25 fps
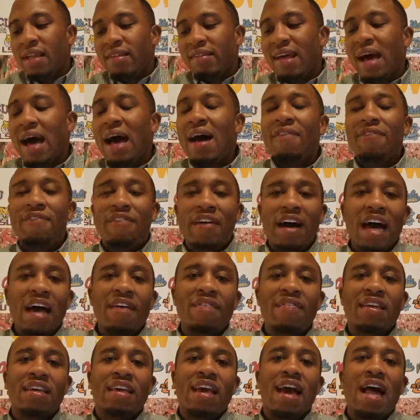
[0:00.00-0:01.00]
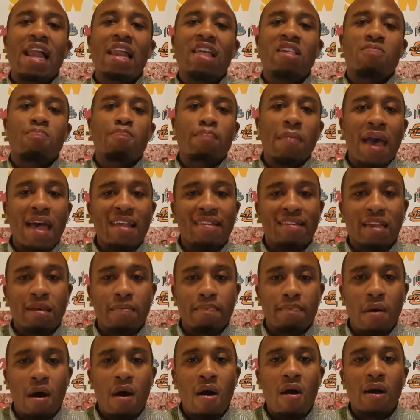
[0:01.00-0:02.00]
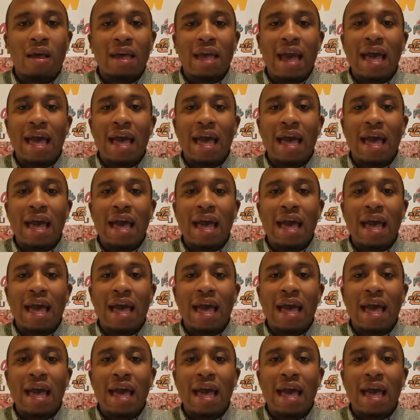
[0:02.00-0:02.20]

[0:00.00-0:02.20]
Top 5 in college basketball,